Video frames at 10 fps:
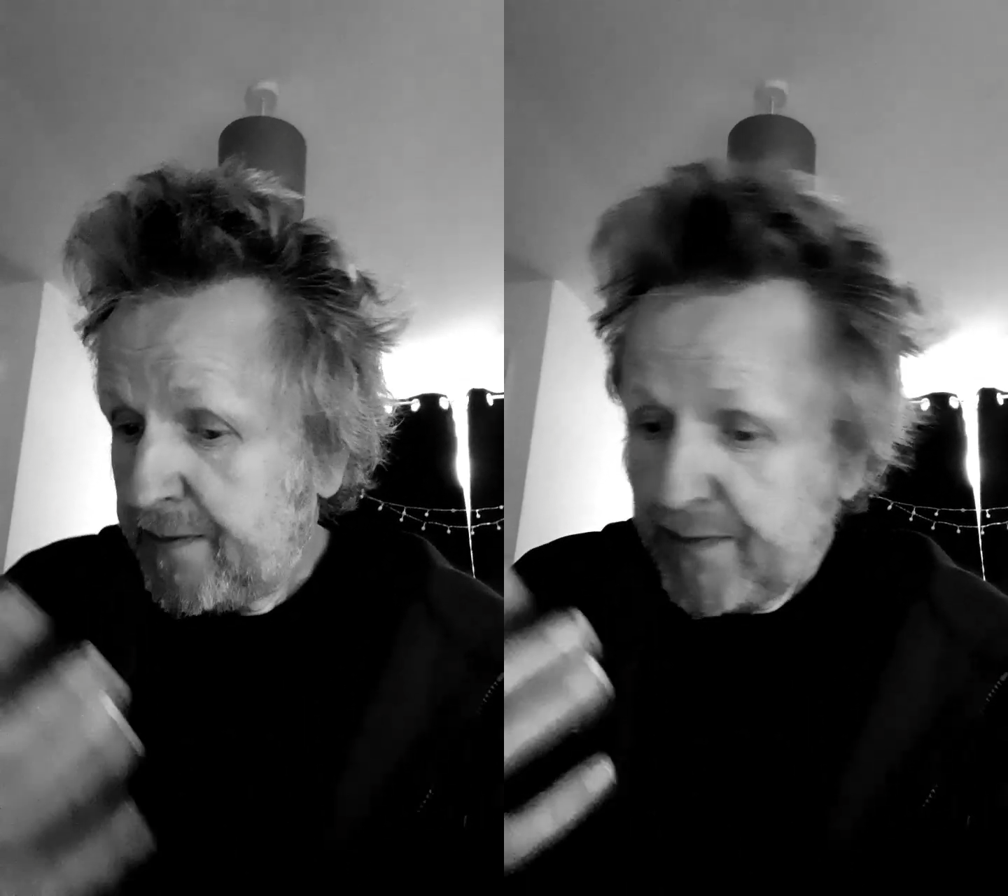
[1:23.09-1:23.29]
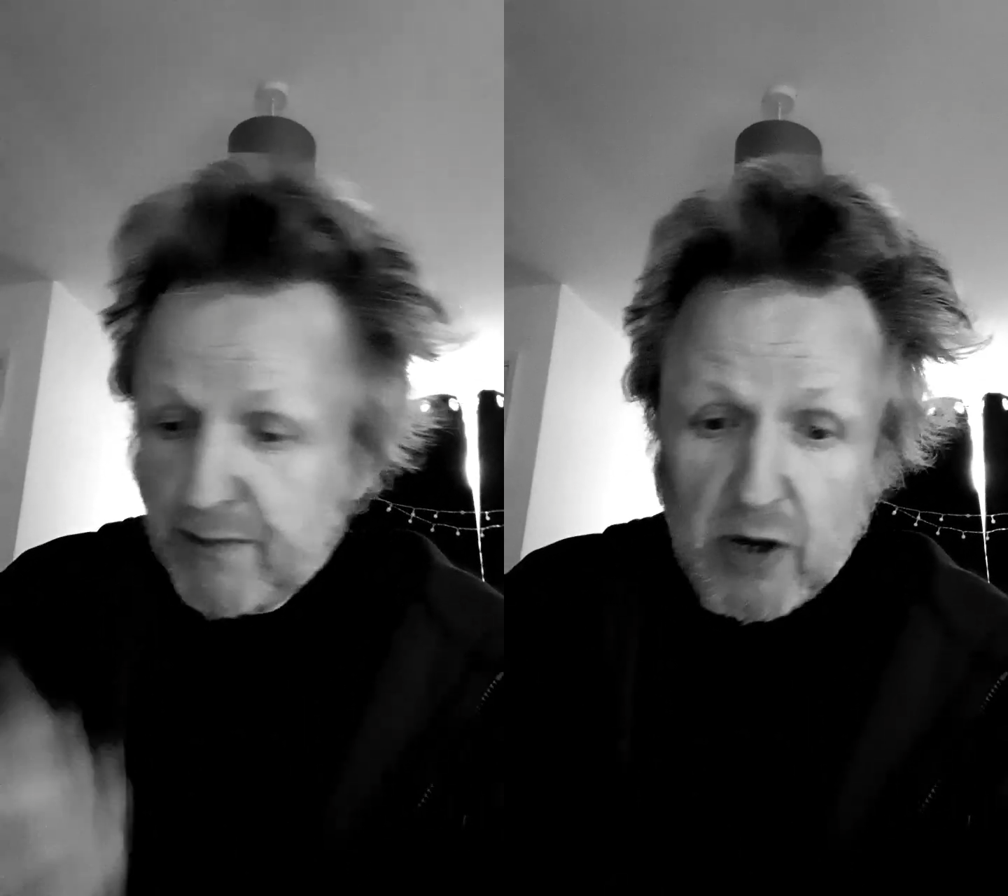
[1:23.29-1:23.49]

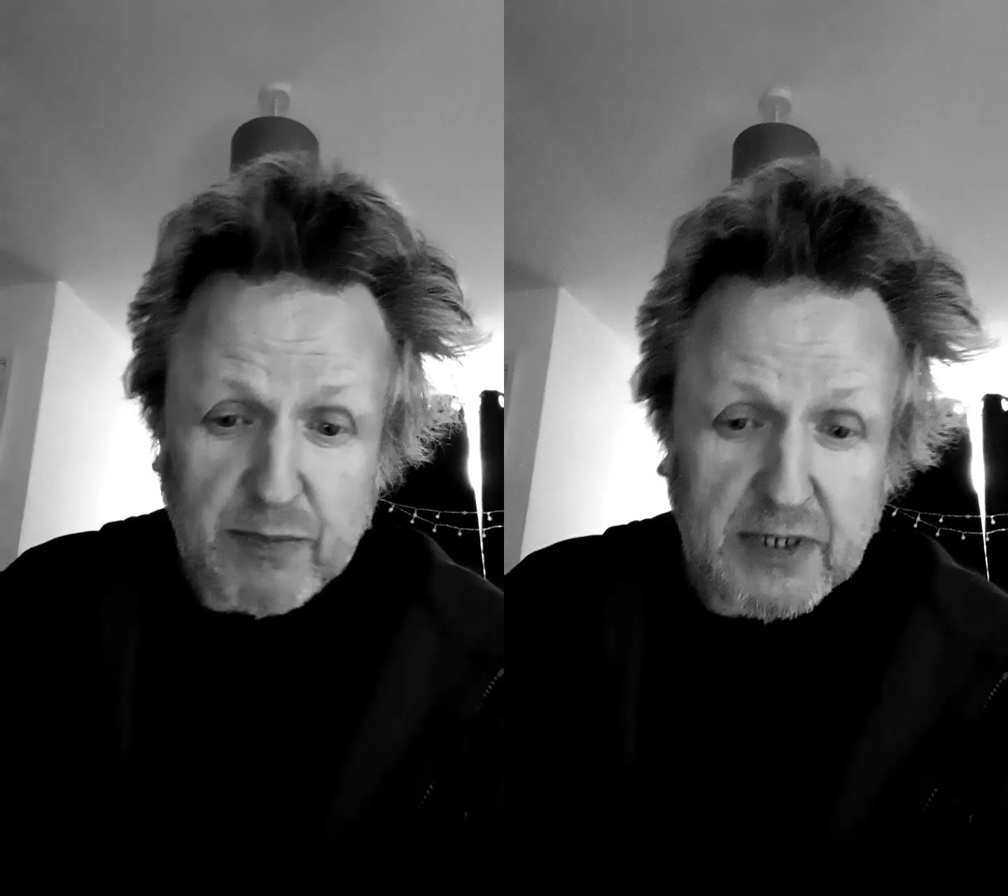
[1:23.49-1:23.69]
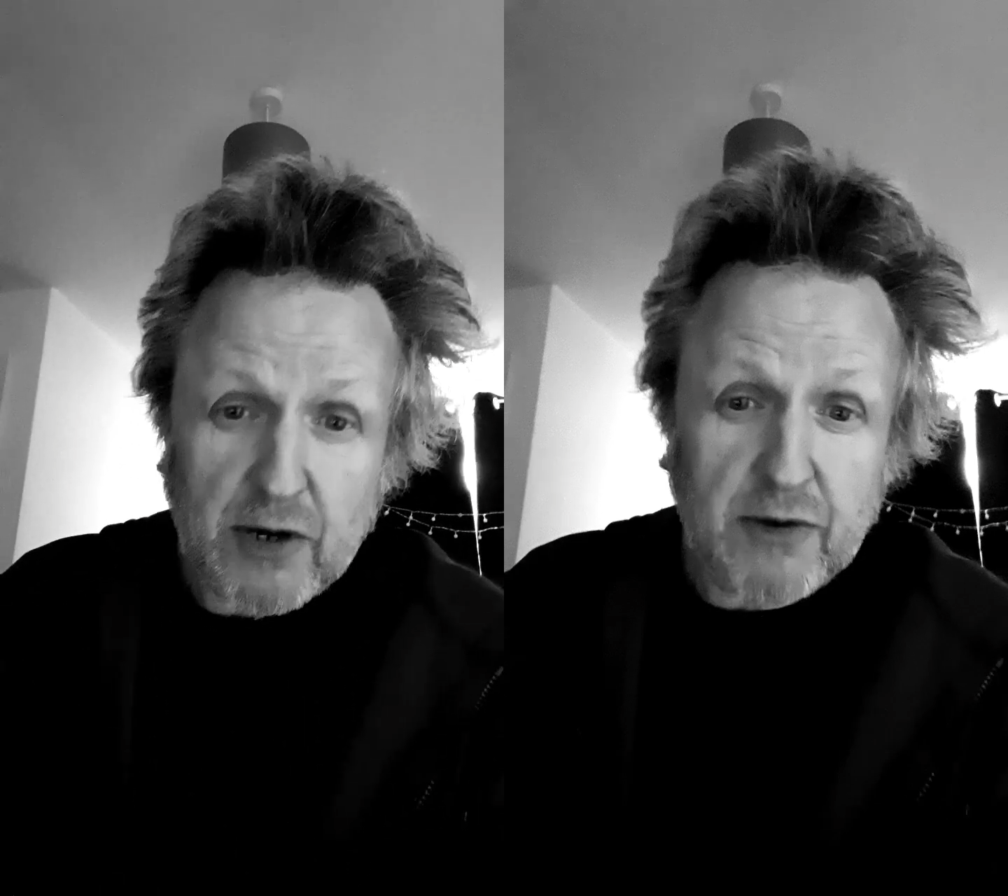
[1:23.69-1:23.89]
Mark
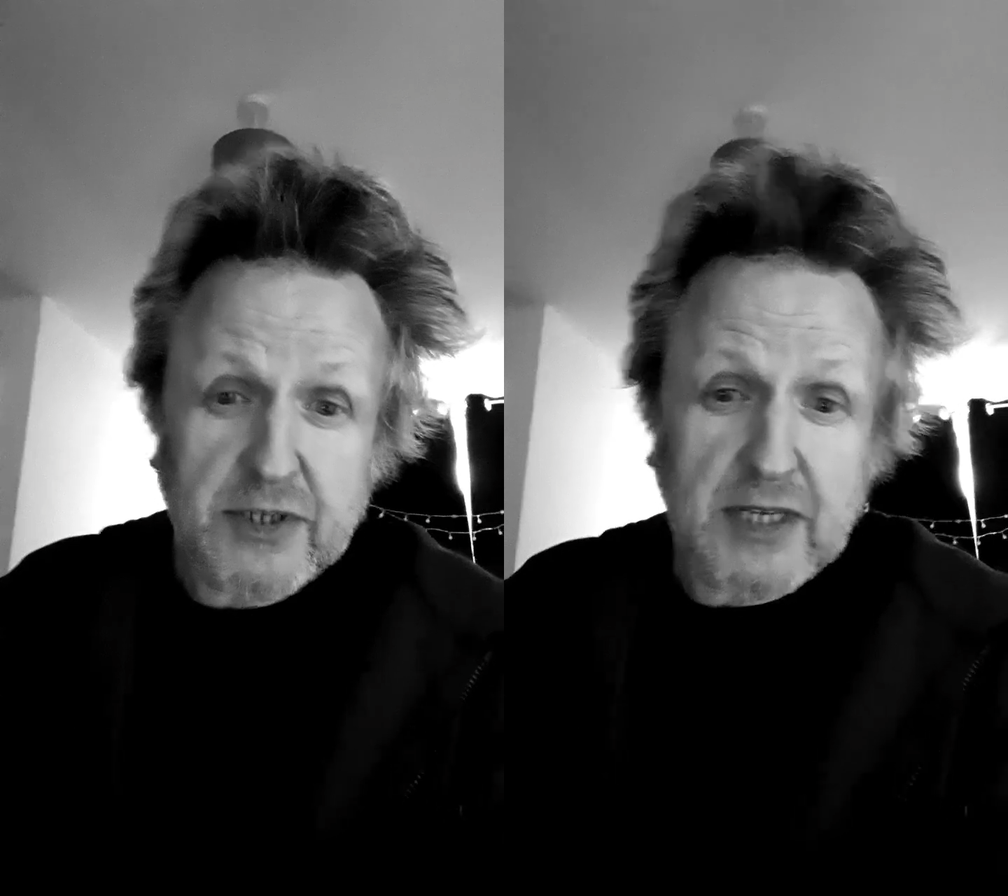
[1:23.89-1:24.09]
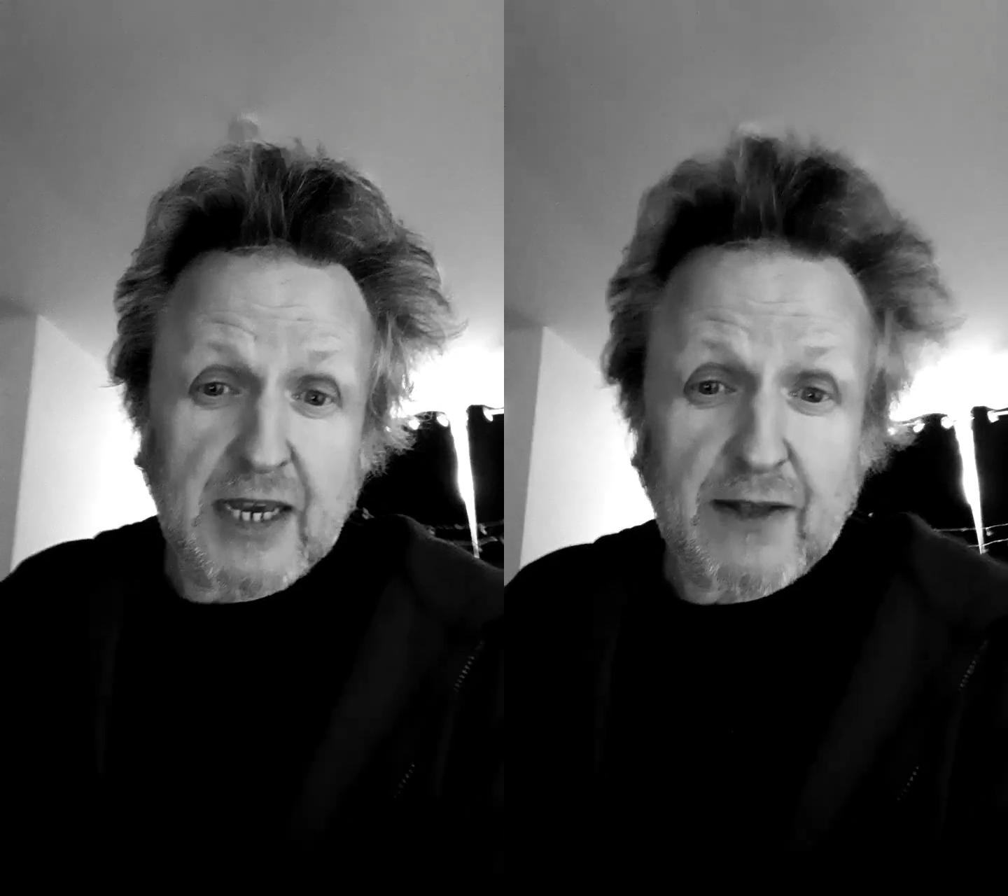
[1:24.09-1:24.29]
McDonald's
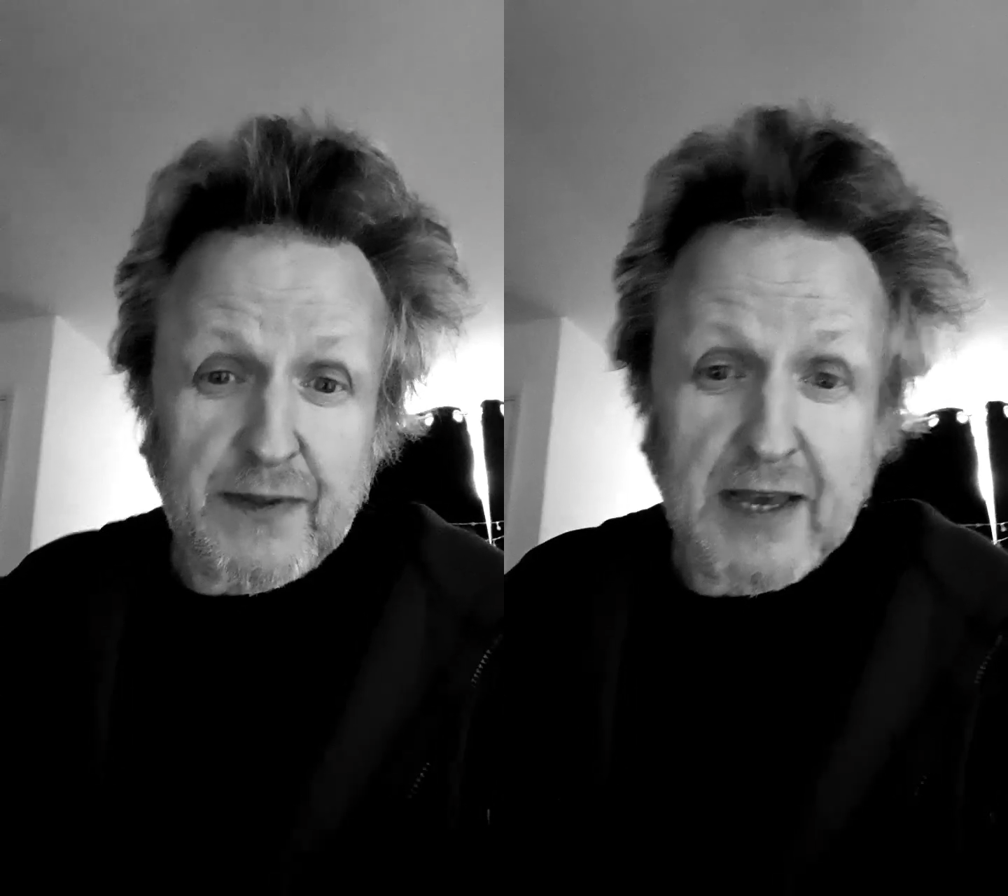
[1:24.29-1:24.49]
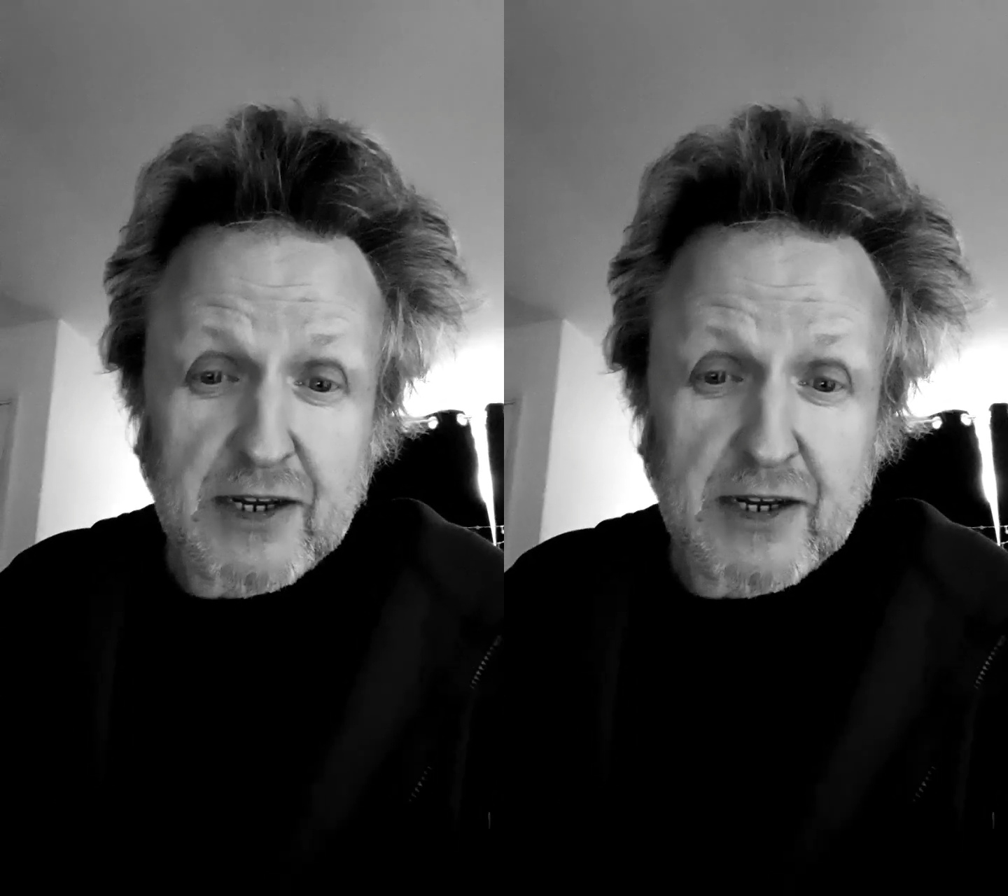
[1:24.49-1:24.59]
saying that,